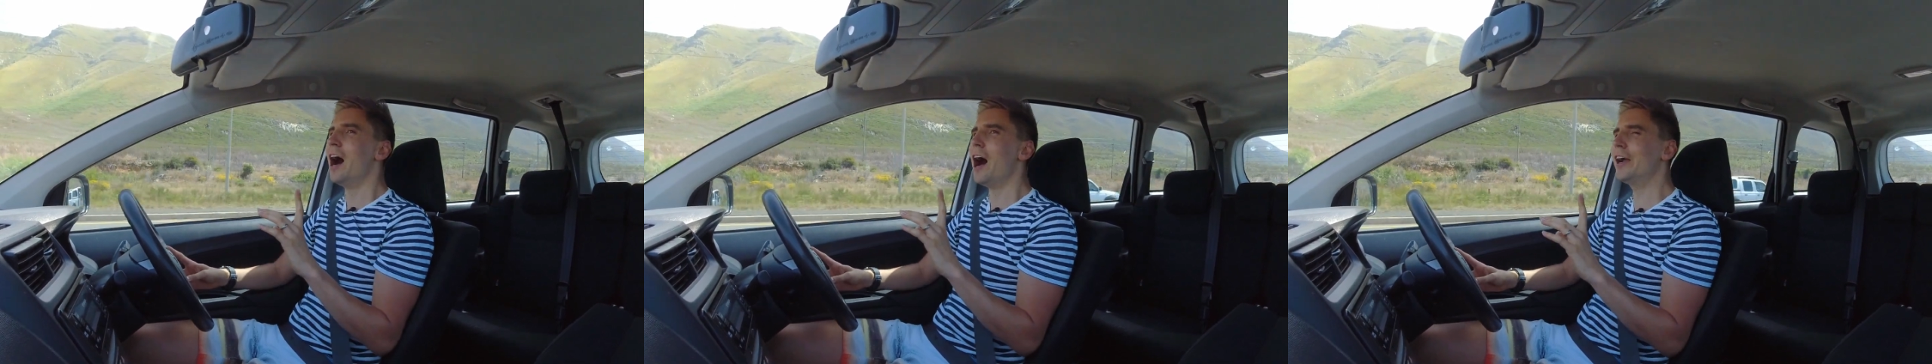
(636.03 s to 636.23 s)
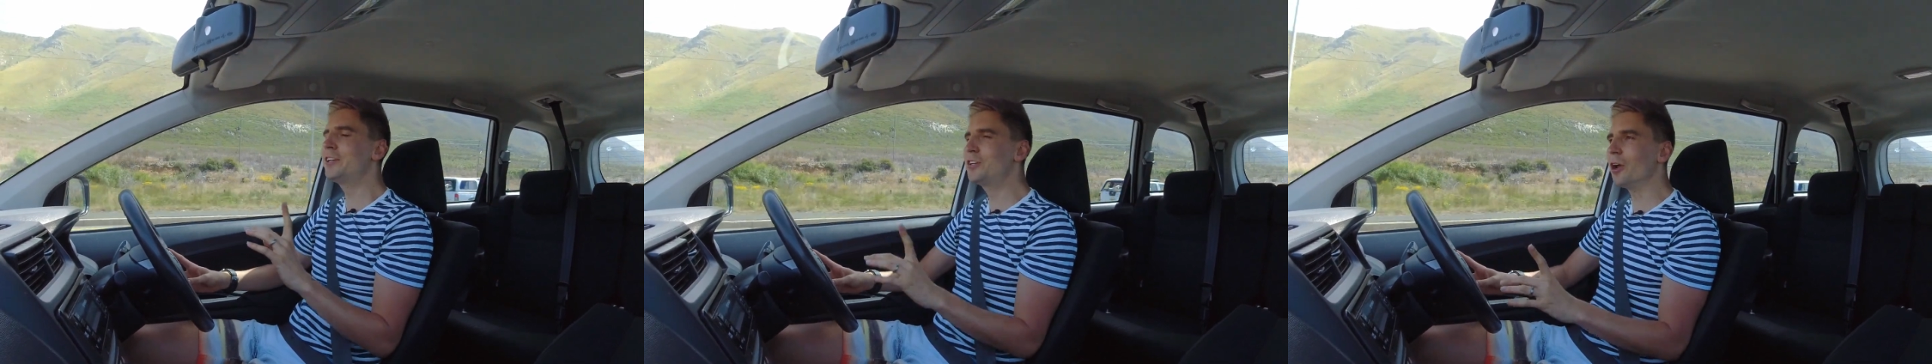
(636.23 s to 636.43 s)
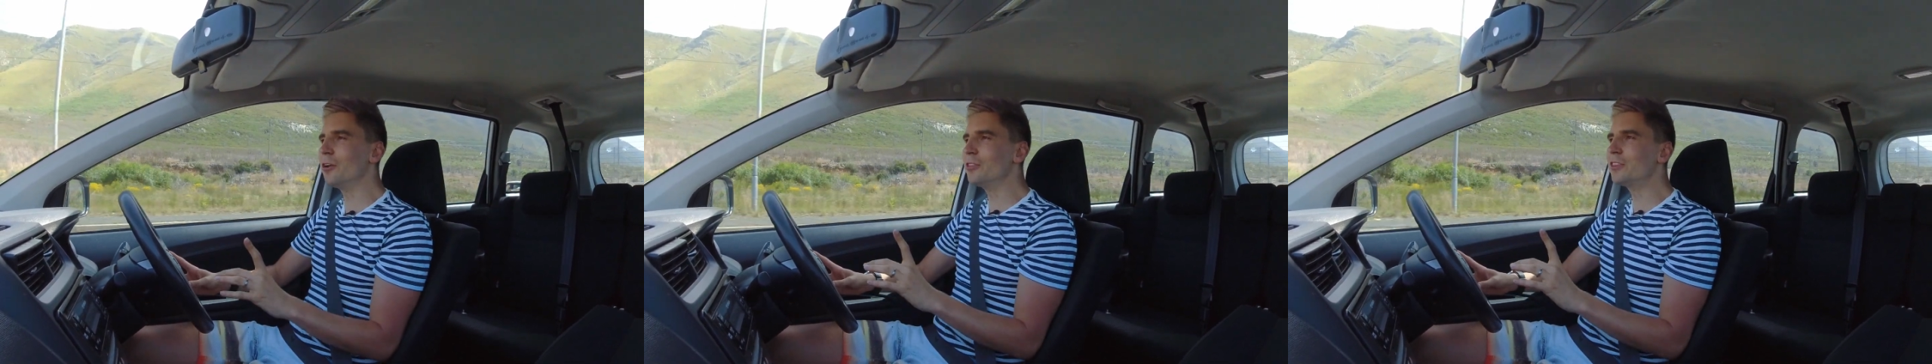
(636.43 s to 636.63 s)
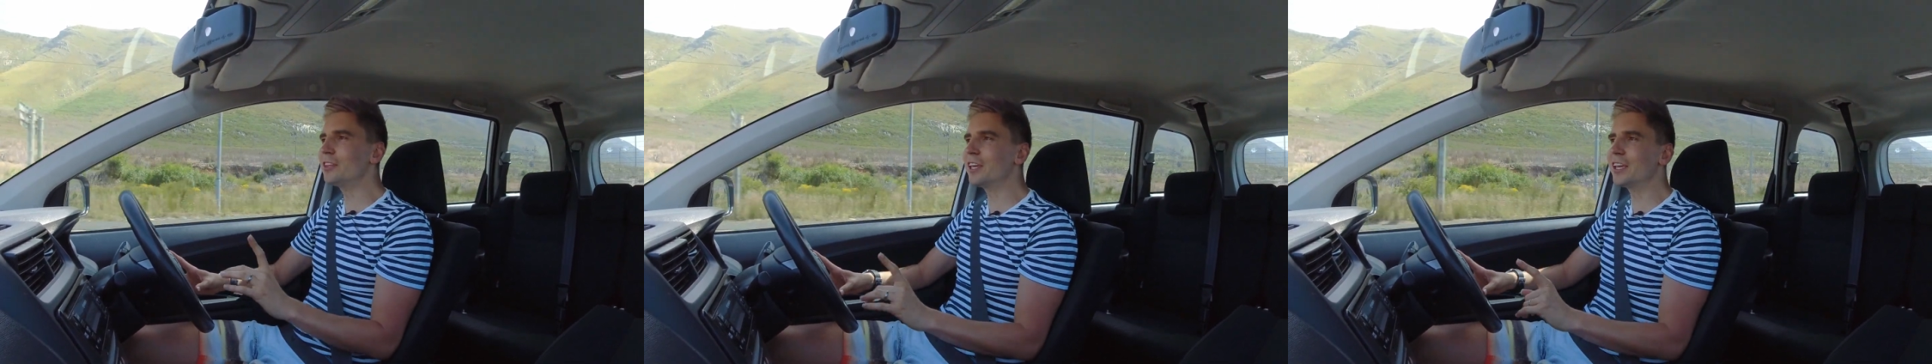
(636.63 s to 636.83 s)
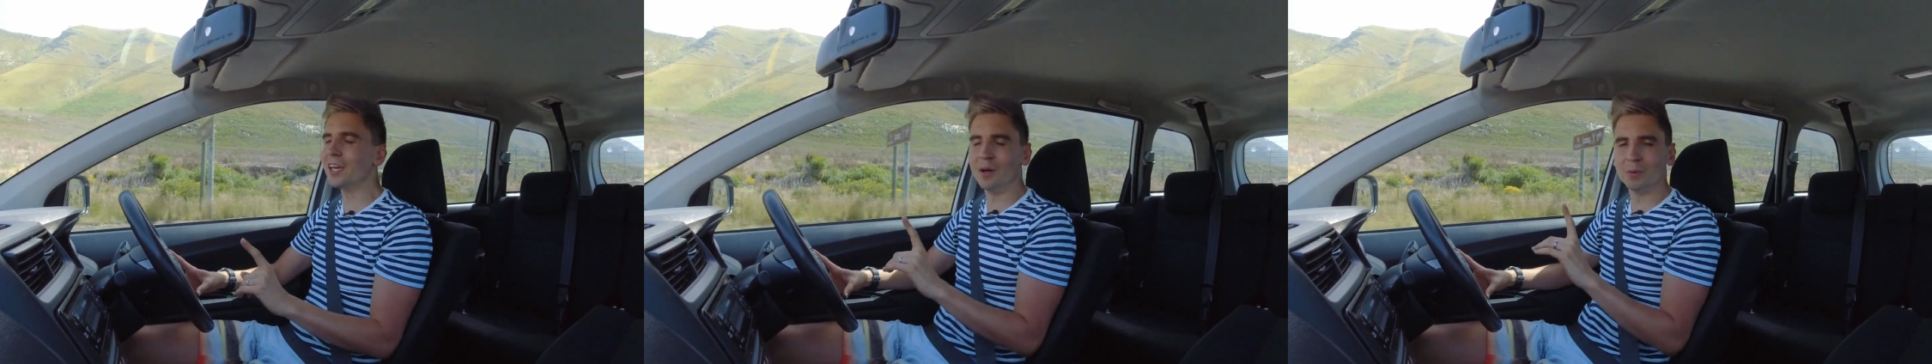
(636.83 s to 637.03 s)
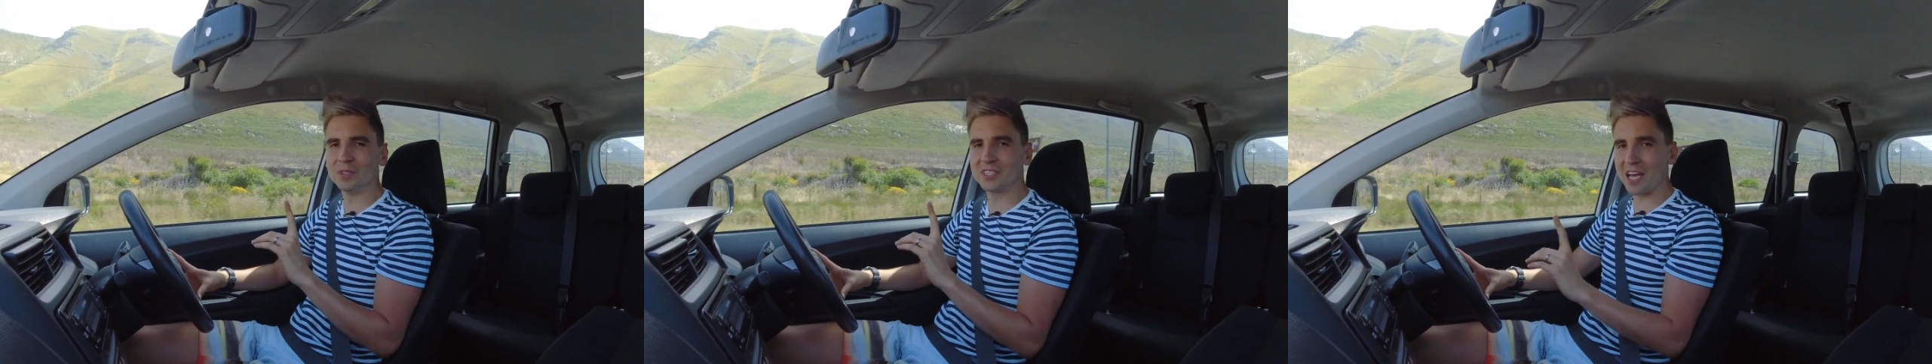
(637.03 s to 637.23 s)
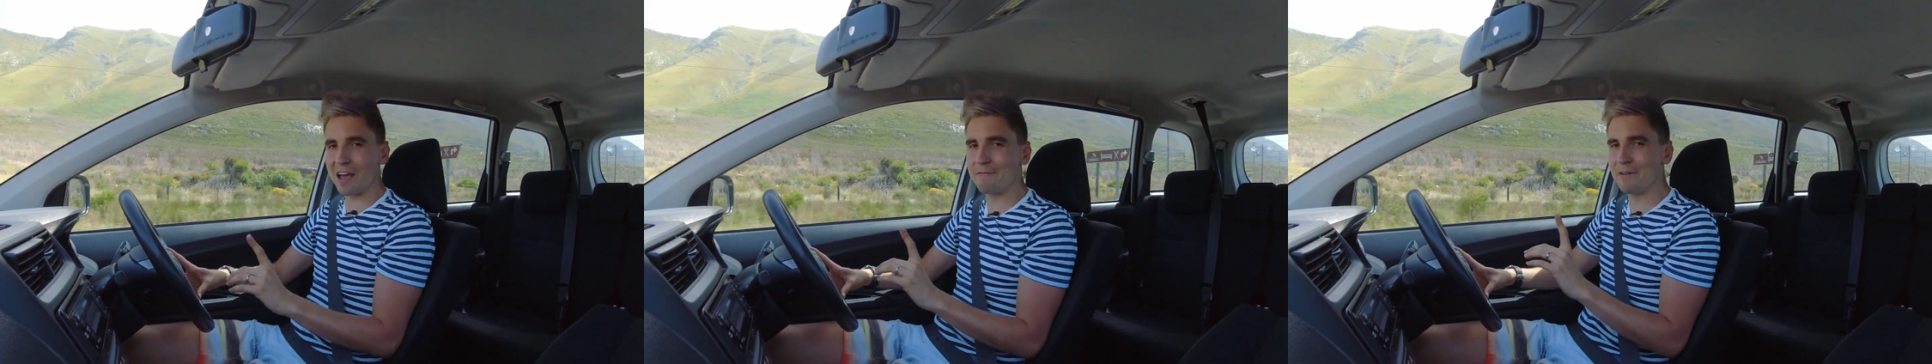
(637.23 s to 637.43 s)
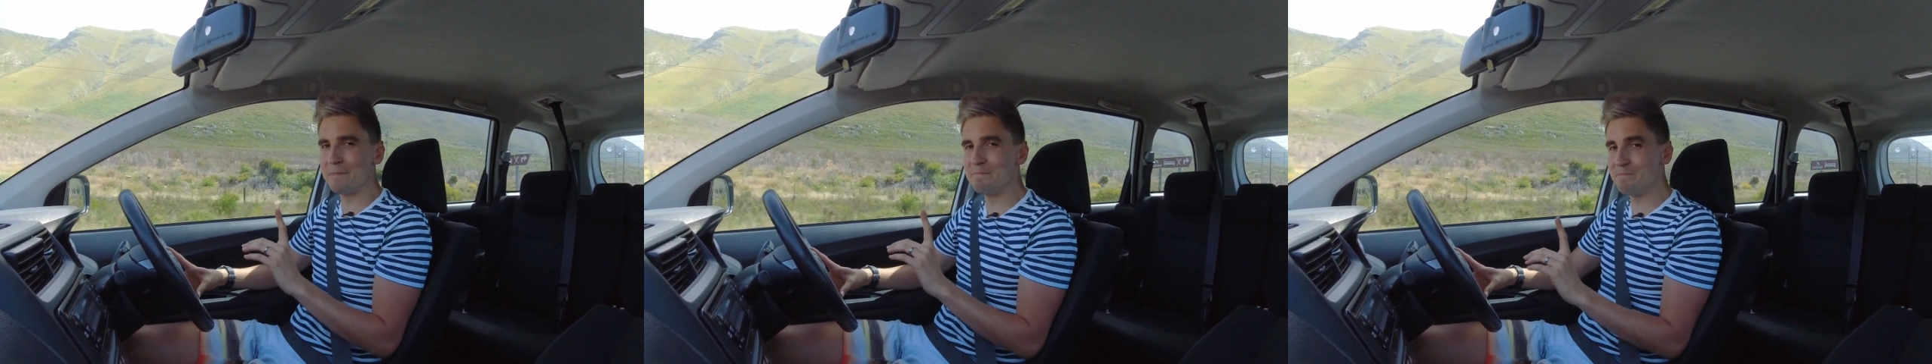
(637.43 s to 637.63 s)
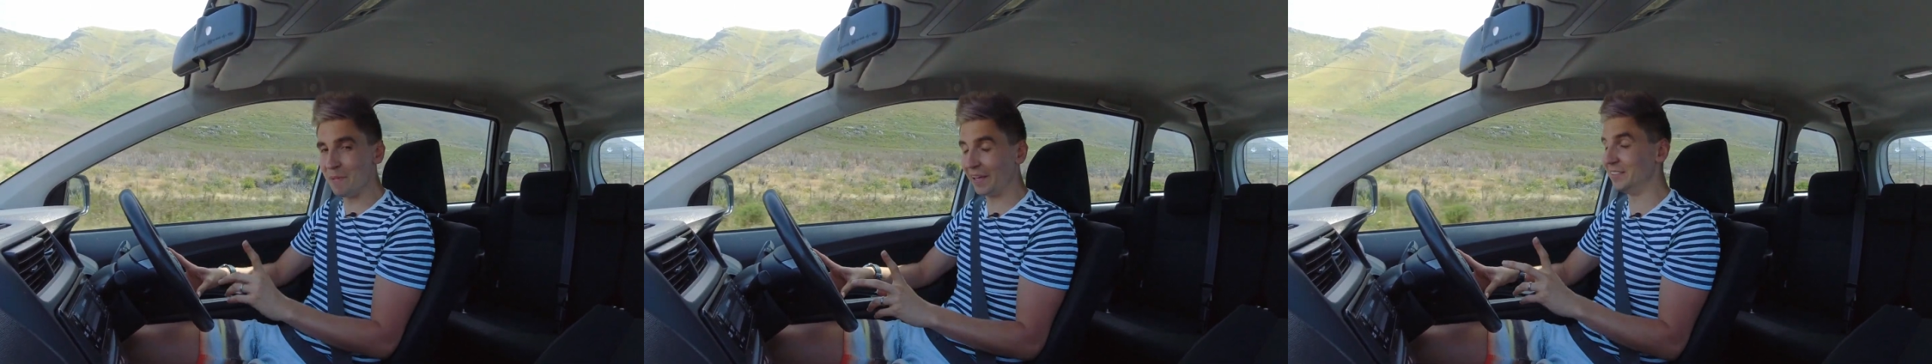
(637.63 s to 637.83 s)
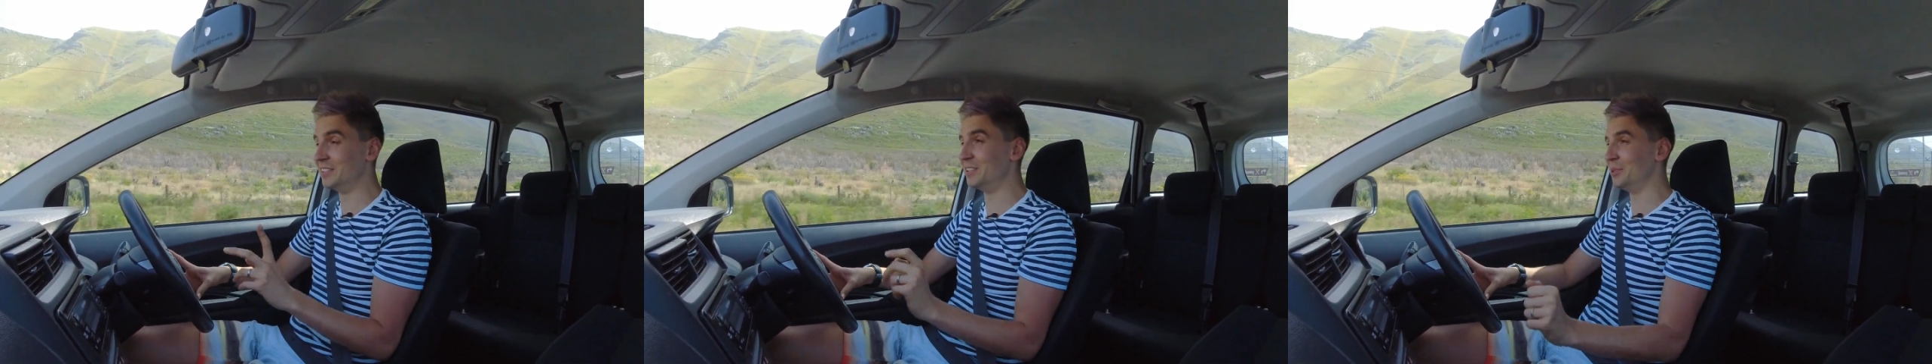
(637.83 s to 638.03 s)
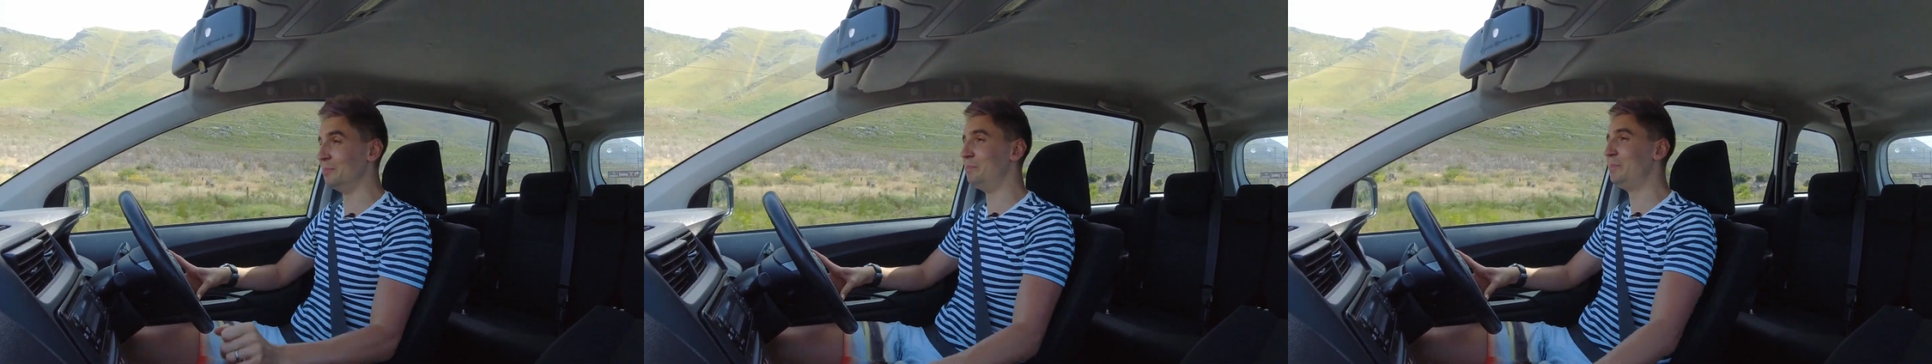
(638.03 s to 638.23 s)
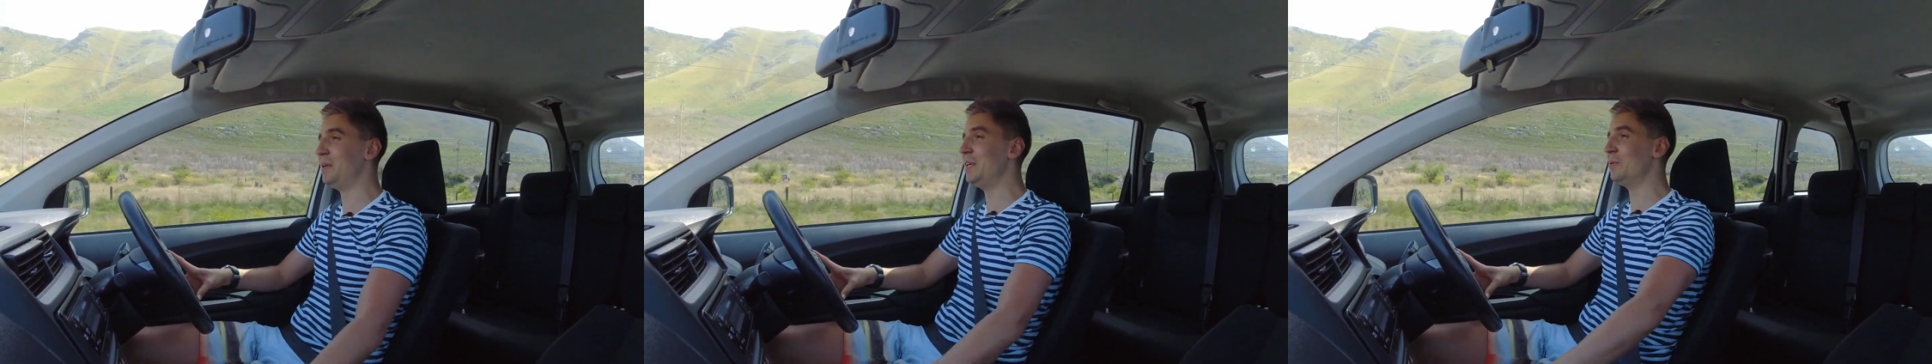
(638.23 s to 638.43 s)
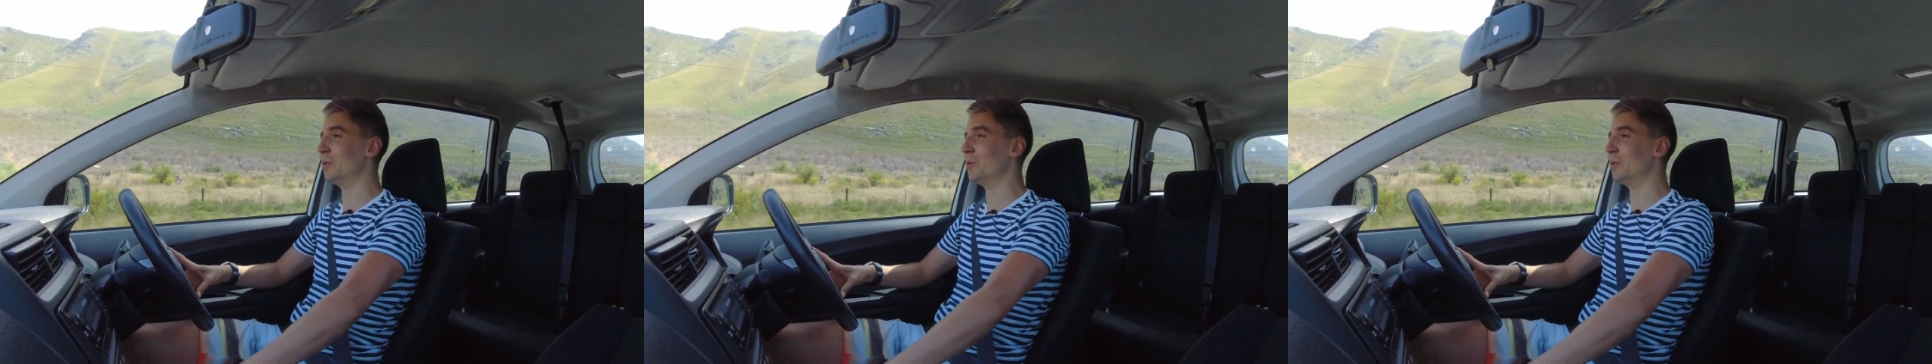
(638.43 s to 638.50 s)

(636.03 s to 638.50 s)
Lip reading: I don't think it was ever meant to be